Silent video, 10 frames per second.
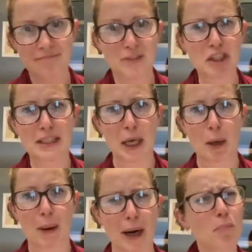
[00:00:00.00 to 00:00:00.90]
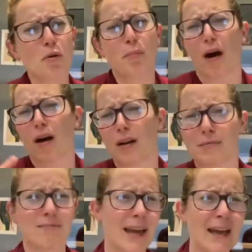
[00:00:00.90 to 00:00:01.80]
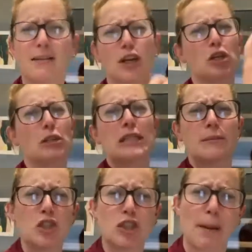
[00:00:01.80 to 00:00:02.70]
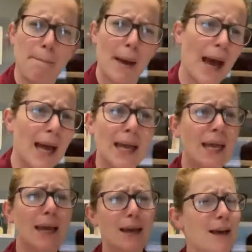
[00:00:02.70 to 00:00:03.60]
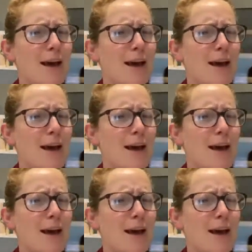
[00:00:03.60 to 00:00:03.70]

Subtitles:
Just think about it, ballpark. The Christmas champagne,